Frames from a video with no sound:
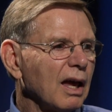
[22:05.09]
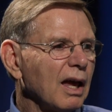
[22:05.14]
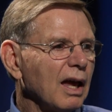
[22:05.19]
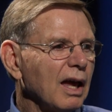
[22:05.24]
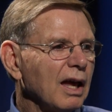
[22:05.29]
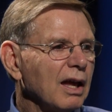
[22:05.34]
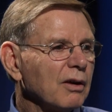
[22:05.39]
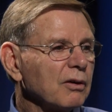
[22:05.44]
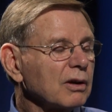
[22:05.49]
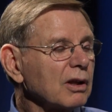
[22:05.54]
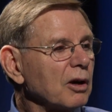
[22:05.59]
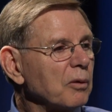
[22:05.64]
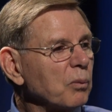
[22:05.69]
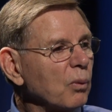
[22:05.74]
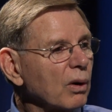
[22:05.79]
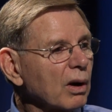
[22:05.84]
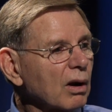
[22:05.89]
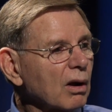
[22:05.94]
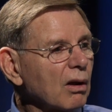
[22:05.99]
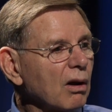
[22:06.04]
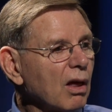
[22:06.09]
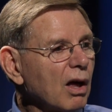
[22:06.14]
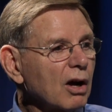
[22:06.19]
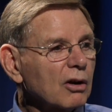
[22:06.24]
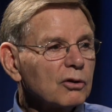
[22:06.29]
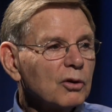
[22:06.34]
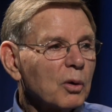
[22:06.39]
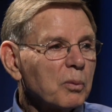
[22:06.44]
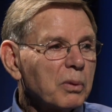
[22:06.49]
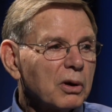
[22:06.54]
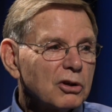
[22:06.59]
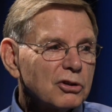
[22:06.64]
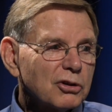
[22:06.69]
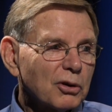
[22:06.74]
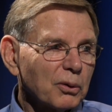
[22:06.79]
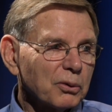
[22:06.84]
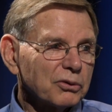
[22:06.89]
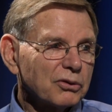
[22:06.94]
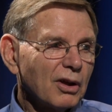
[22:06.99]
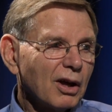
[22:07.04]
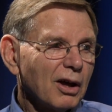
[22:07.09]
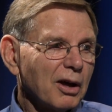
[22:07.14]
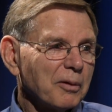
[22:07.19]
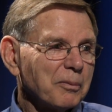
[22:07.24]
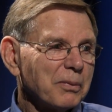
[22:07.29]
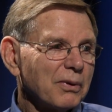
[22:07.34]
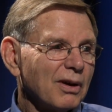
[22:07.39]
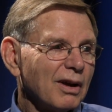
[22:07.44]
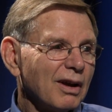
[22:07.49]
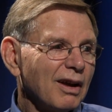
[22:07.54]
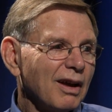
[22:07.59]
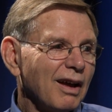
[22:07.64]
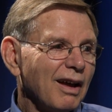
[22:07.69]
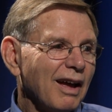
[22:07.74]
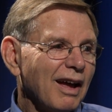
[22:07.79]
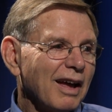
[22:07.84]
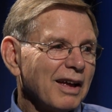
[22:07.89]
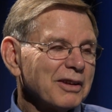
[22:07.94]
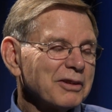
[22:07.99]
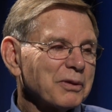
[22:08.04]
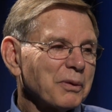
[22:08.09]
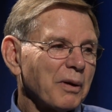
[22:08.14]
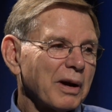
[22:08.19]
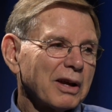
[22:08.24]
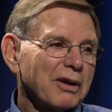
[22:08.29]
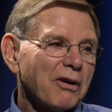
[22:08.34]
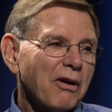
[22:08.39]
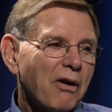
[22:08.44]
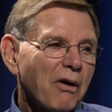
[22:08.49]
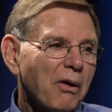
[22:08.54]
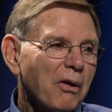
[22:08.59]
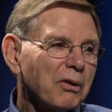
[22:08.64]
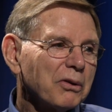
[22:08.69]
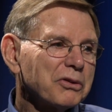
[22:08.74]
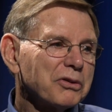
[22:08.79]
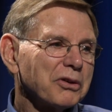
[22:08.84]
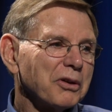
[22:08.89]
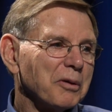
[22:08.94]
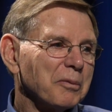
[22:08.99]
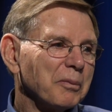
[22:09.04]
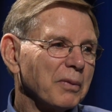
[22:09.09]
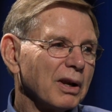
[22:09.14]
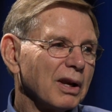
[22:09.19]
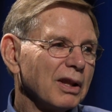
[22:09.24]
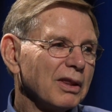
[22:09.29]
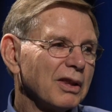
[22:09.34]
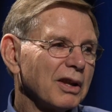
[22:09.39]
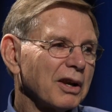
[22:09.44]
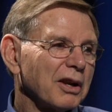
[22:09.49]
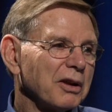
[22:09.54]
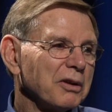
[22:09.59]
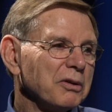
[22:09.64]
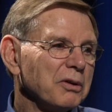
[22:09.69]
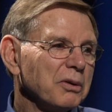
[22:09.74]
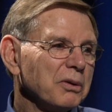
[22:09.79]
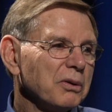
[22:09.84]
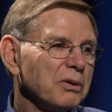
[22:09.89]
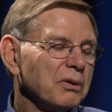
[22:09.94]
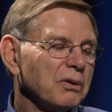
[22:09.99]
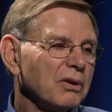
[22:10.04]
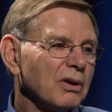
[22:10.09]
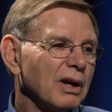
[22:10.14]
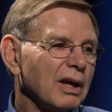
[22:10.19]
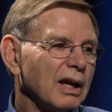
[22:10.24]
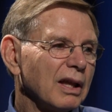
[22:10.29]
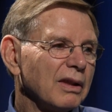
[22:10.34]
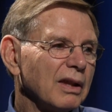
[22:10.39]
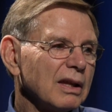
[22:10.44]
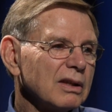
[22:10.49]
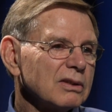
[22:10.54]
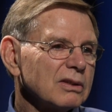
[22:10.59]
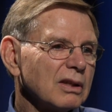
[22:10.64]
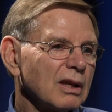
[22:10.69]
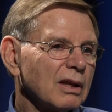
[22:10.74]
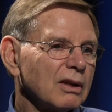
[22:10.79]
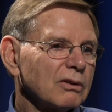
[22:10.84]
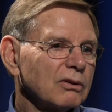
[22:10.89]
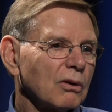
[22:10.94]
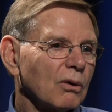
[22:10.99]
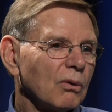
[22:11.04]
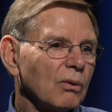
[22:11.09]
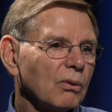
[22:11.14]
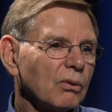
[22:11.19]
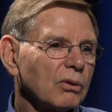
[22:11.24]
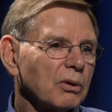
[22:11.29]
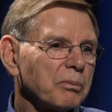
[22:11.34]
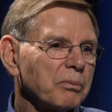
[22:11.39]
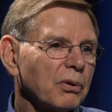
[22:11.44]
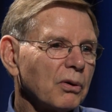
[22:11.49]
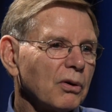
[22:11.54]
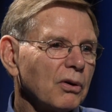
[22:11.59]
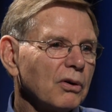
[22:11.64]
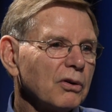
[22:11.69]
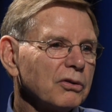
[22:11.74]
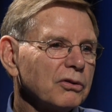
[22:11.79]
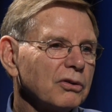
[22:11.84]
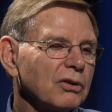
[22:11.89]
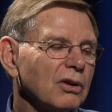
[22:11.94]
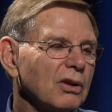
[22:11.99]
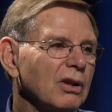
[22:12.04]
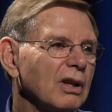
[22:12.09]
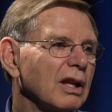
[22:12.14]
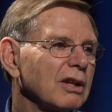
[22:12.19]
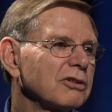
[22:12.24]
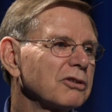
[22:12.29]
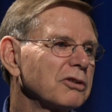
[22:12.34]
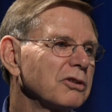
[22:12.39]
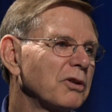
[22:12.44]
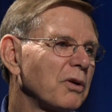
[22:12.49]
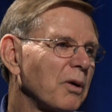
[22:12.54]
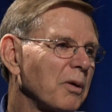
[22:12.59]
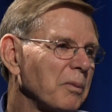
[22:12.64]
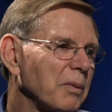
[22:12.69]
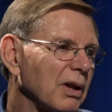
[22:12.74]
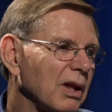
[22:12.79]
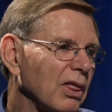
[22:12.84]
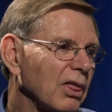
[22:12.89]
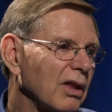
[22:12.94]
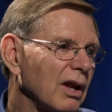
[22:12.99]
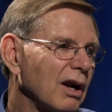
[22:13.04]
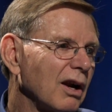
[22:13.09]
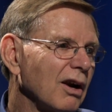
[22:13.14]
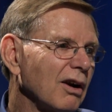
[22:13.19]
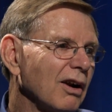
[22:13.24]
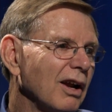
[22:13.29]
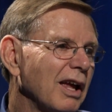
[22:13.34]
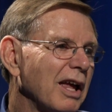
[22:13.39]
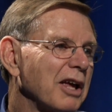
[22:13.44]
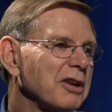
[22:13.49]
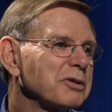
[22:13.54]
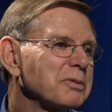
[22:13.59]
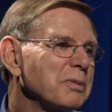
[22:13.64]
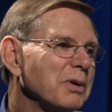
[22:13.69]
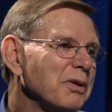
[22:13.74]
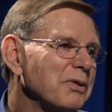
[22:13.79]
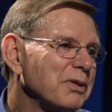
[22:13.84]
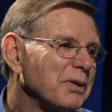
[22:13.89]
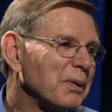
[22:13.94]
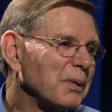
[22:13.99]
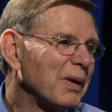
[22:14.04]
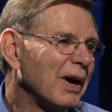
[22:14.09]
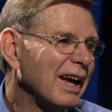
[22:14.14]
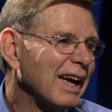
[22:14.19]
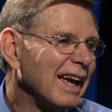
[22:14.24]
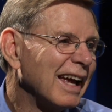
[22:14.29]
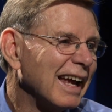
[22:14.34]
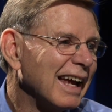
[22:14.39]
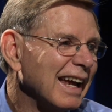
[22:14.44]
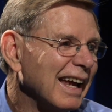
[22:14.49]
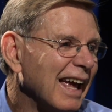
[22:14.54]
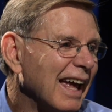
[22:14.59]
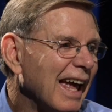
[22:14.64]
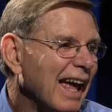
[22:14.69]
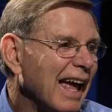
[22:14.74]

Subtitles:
and come 1 o'clock, nobody shows up. So I called somebody that I knew, and they says, oh, the person that's normally there has moved away.